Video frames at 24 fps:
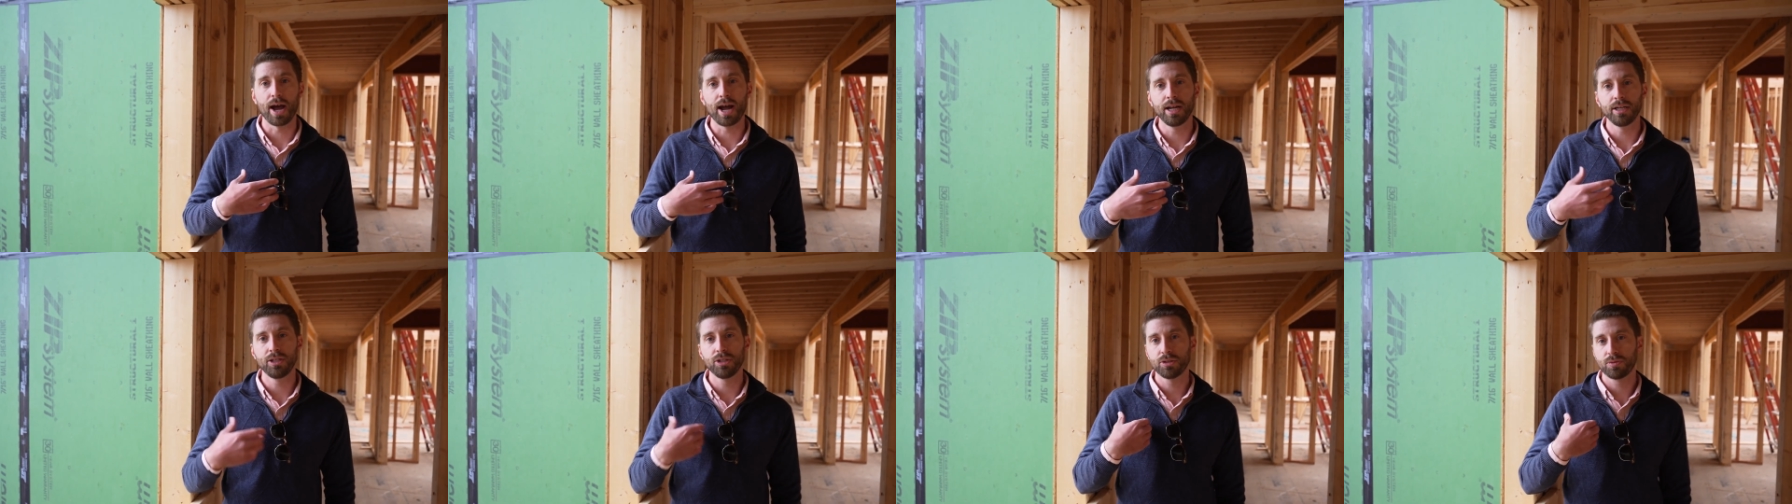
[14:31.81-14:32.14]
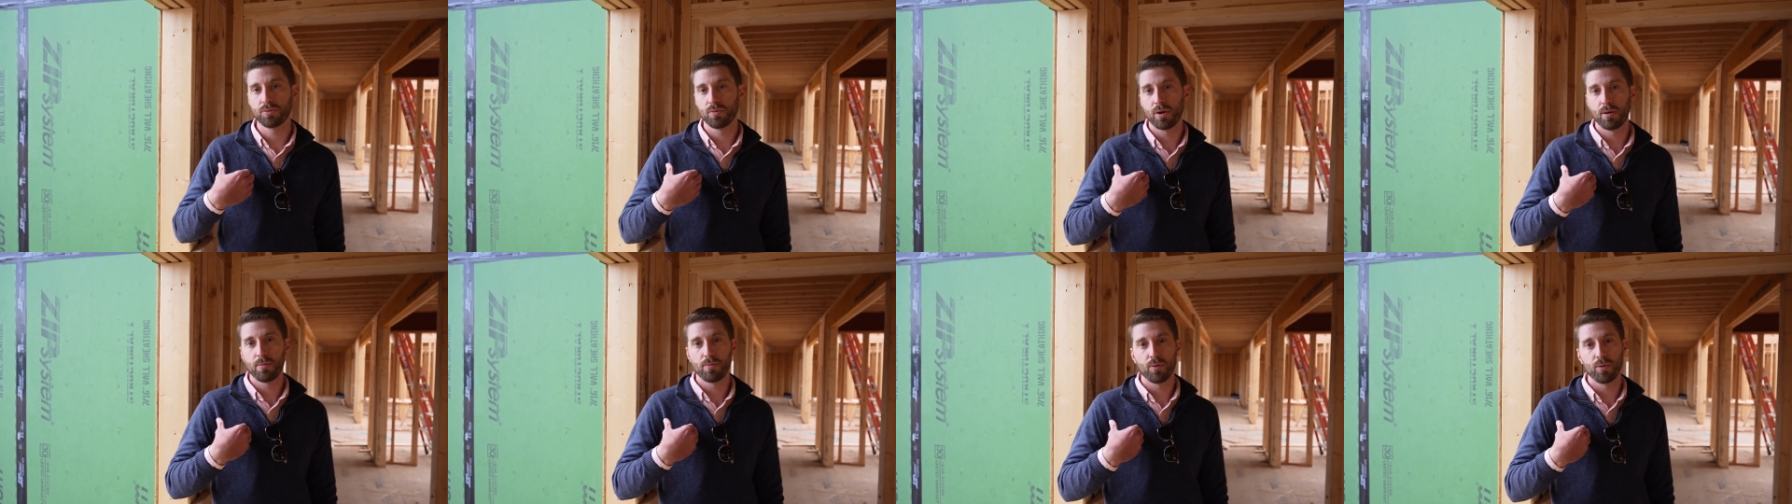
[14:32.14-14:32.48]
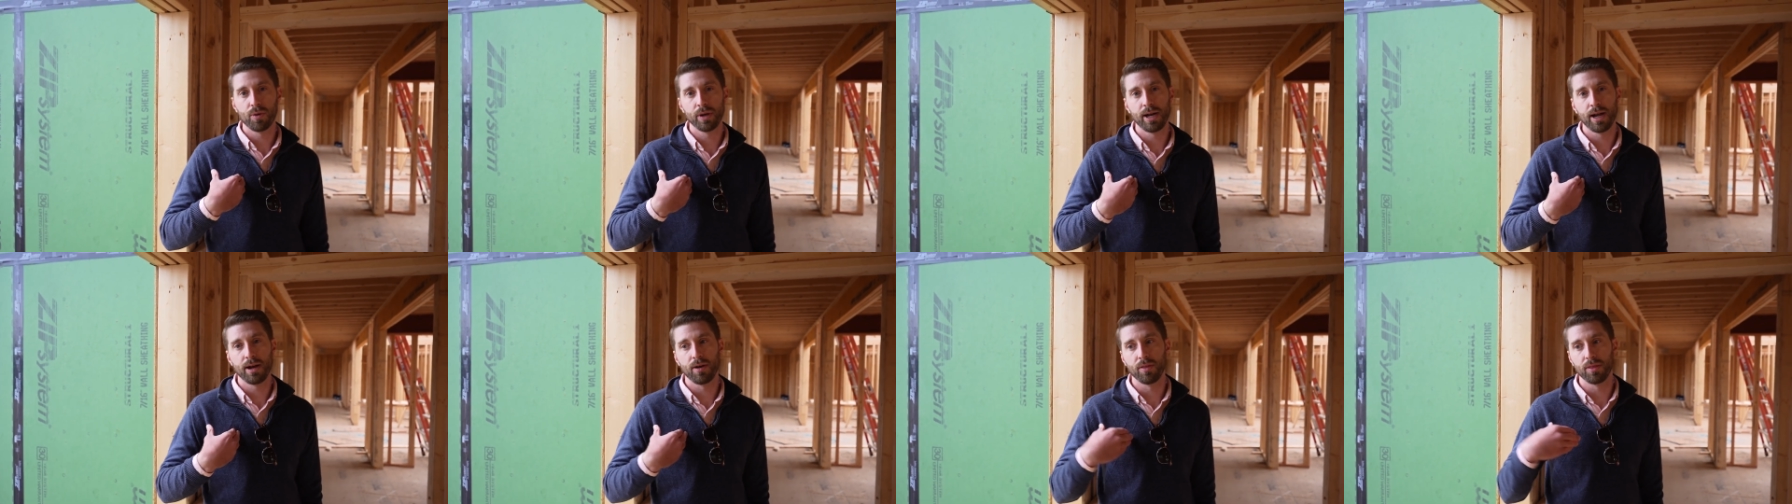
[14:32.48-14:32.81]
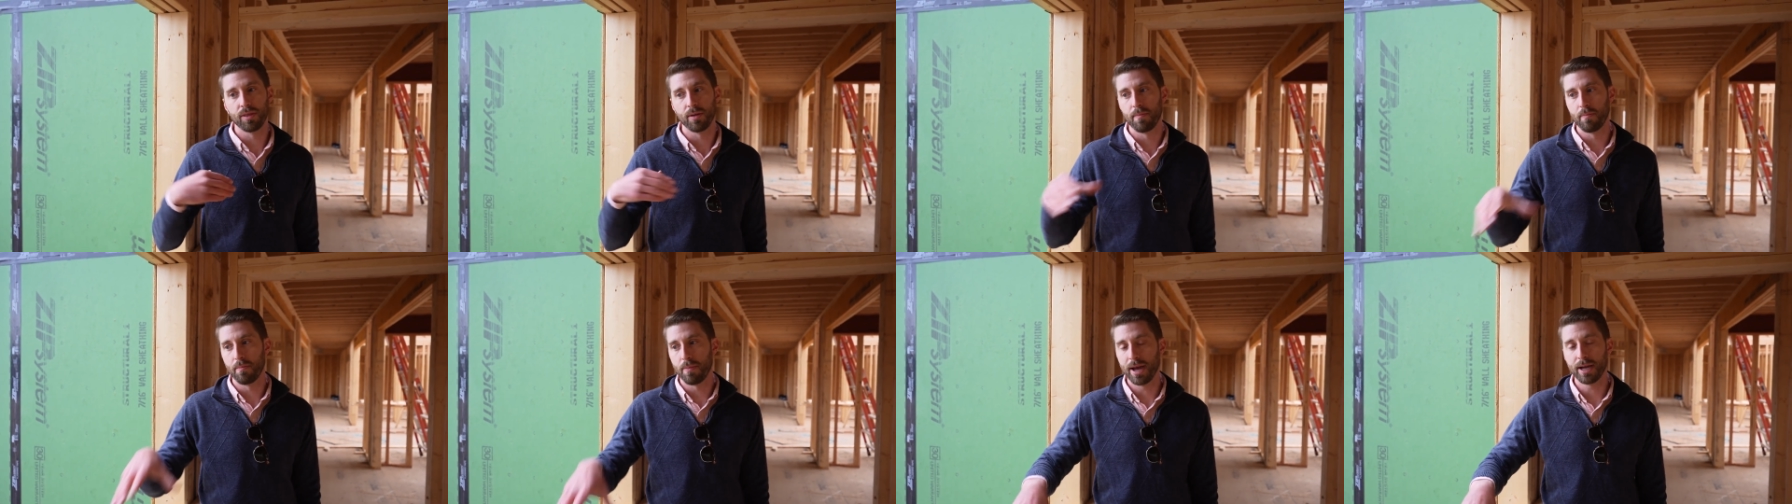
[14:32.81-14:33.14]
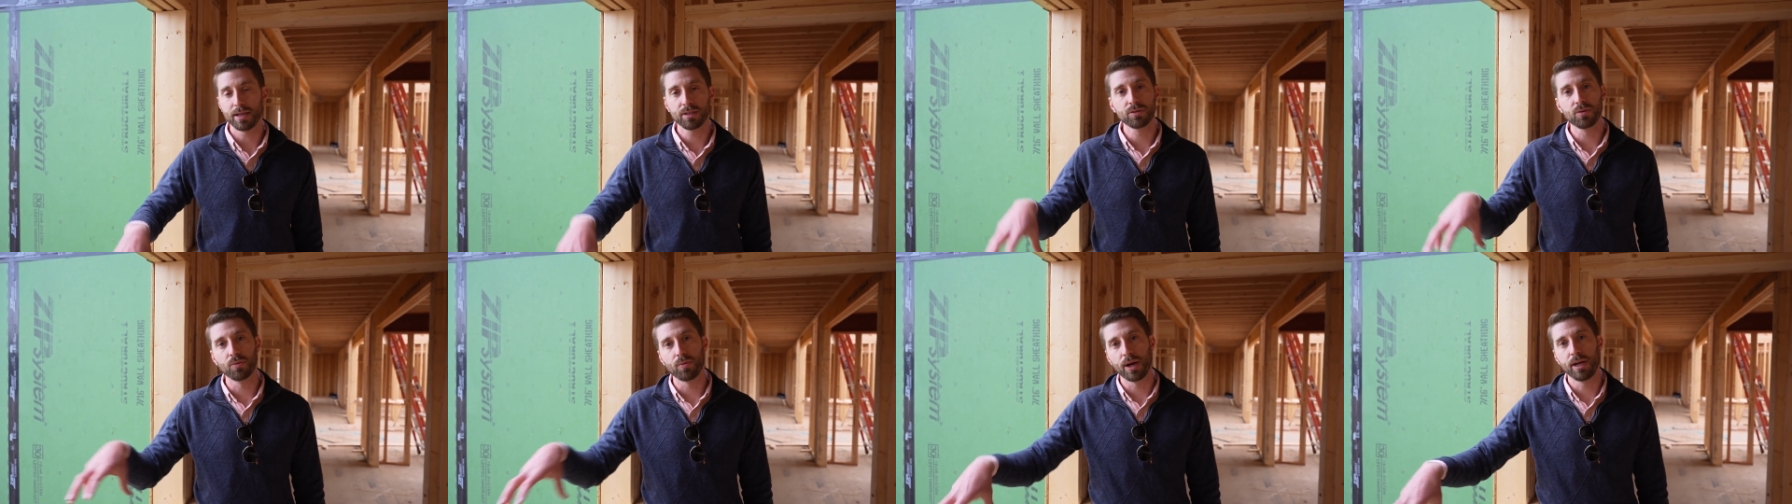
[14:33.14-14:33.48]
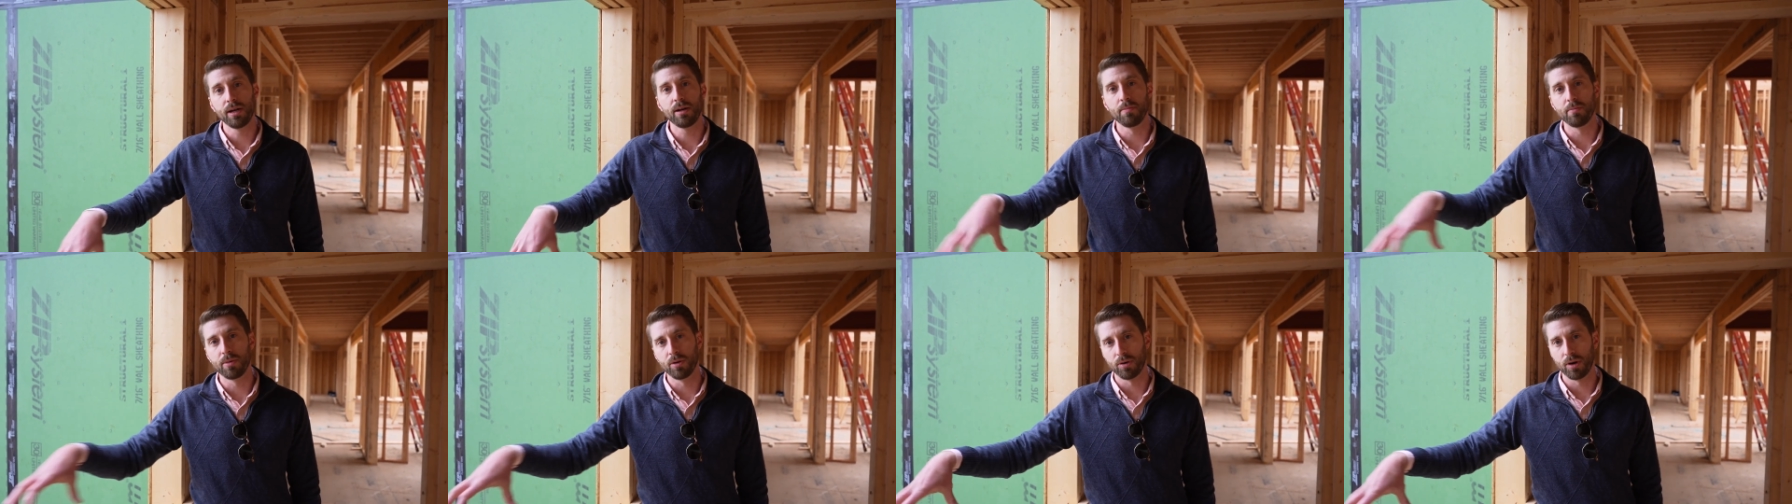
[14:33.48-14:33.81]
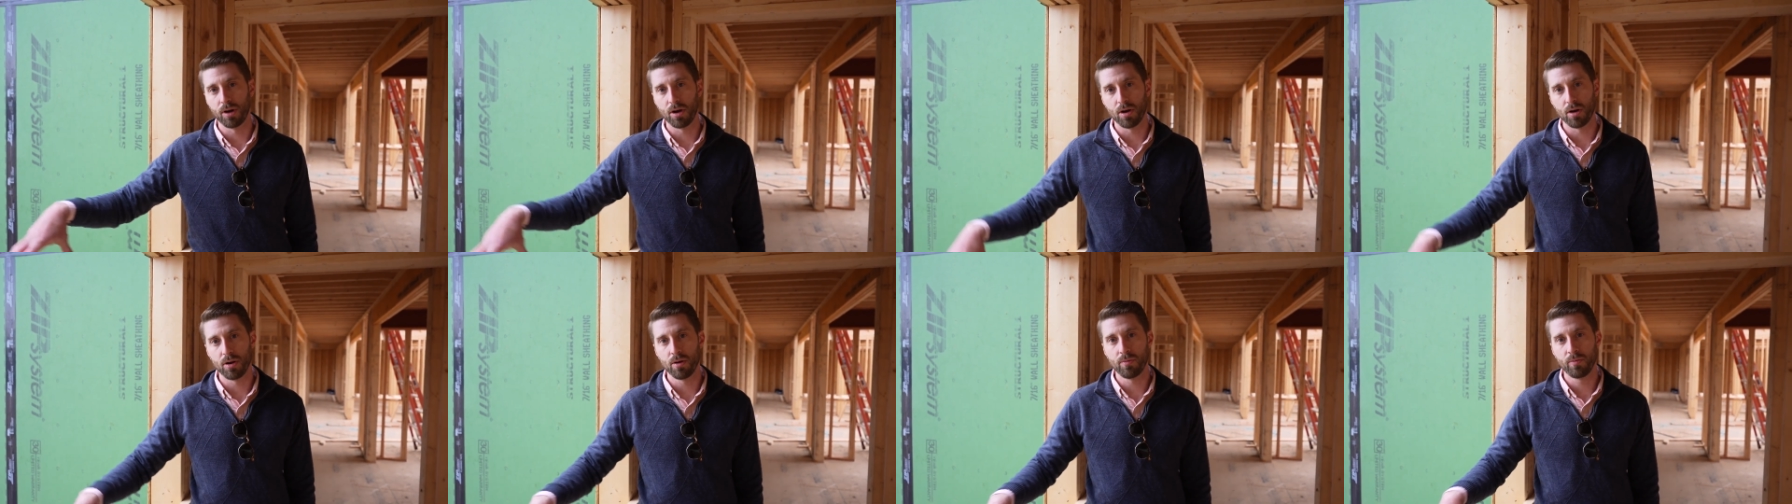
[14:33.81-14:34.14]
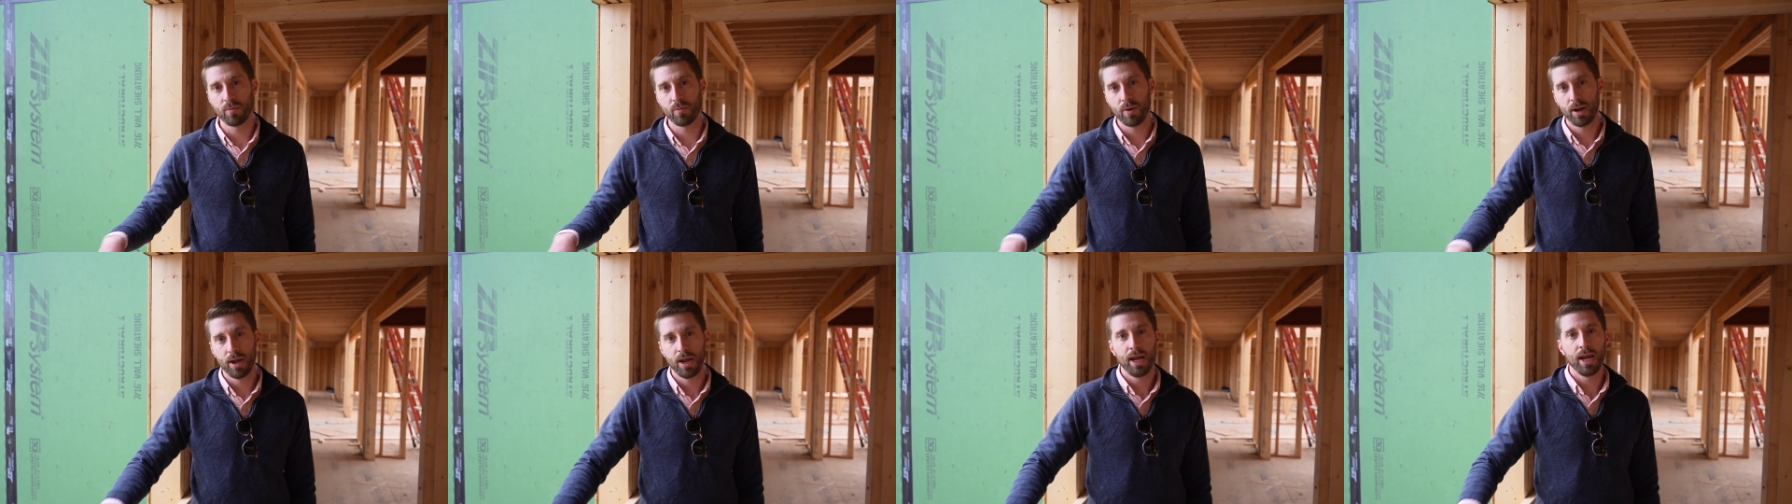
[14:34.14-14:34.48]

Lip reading: I just want to point out the best way to build a home,